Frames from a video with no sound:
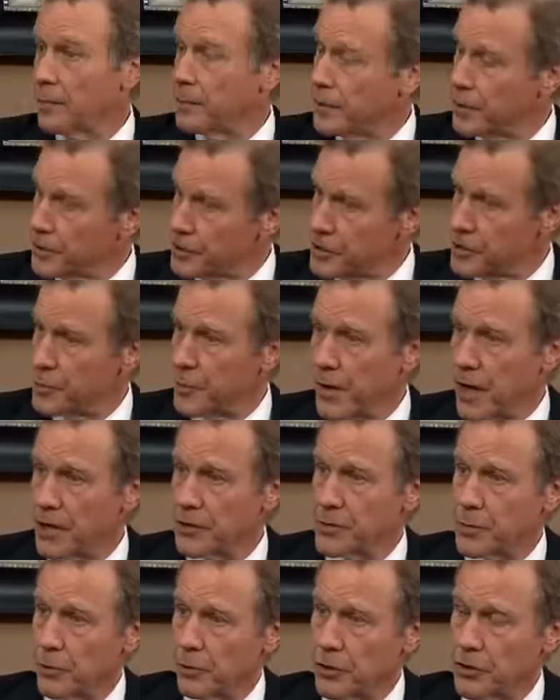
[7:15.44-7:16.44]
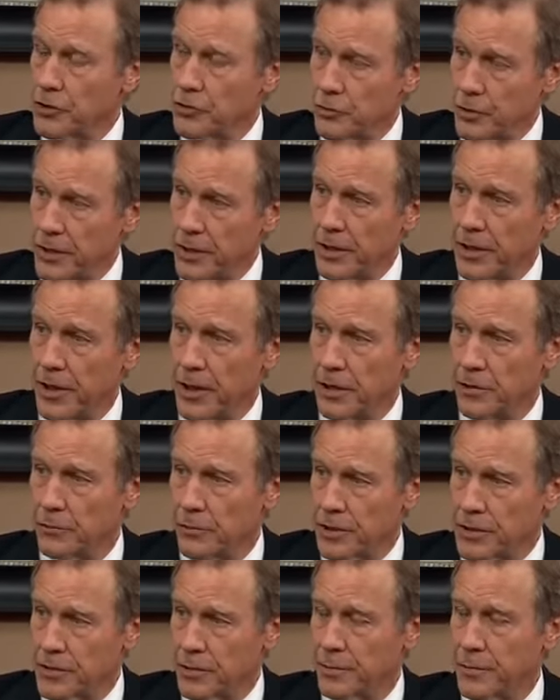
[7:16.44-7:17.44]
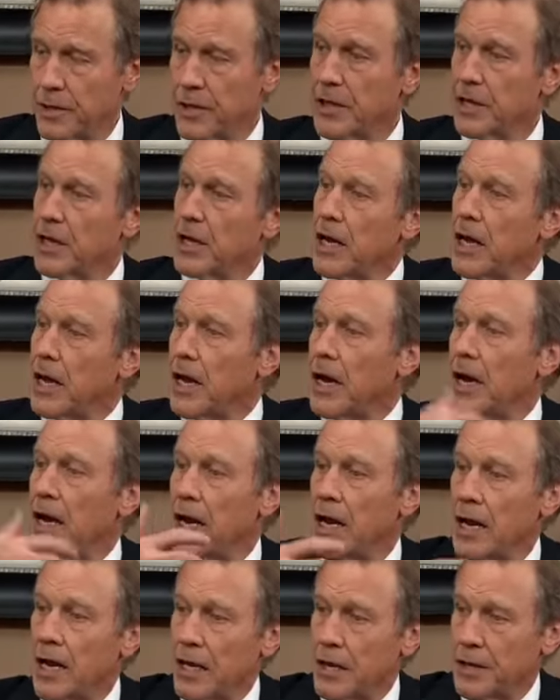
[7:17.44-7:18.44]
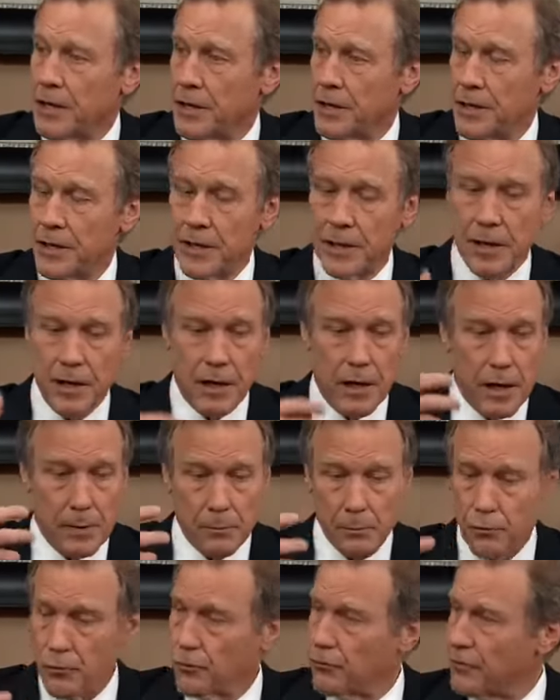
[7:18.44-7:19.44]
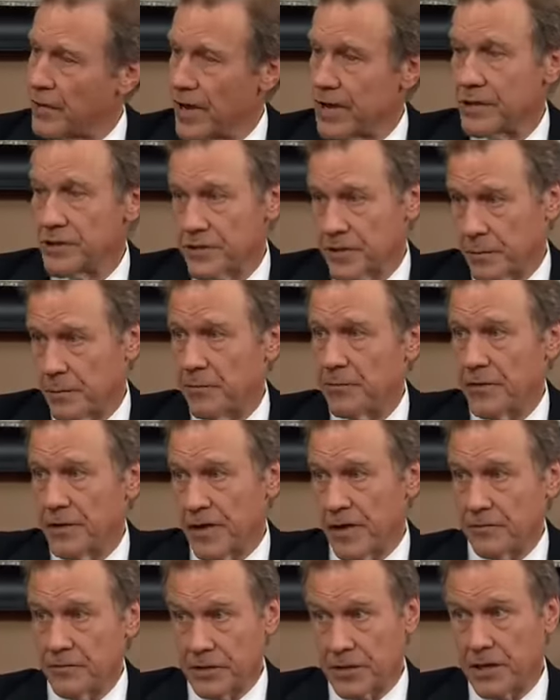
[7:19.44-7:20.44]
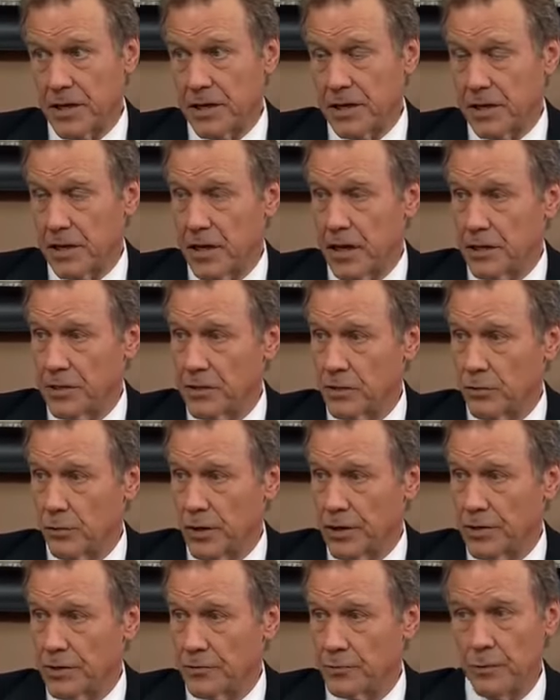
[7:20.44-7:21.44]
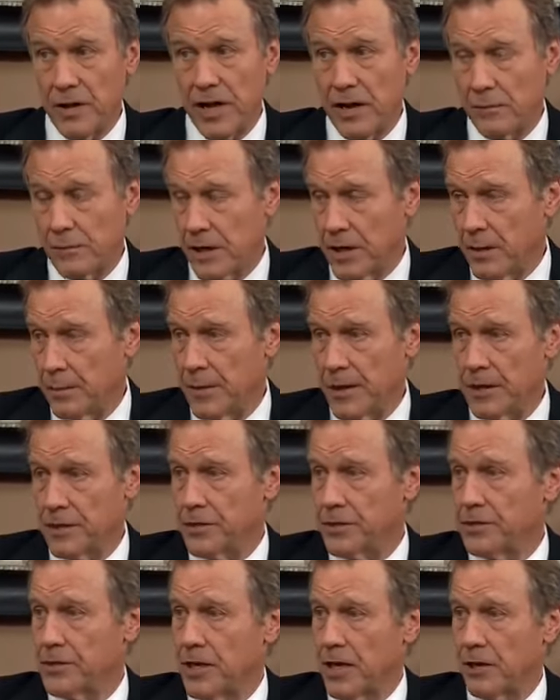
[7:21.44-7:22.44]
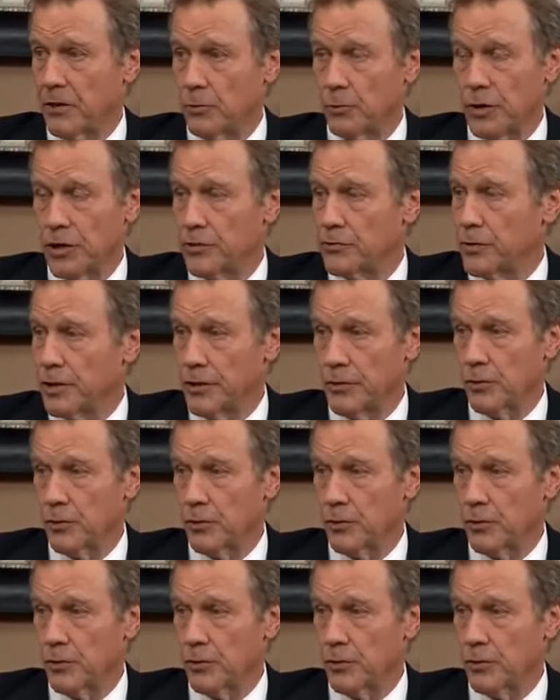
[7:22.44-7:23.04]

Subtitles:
because it's possible to treat an aneurysm and prevent some of the devastating consequences. We have many patients now that we treat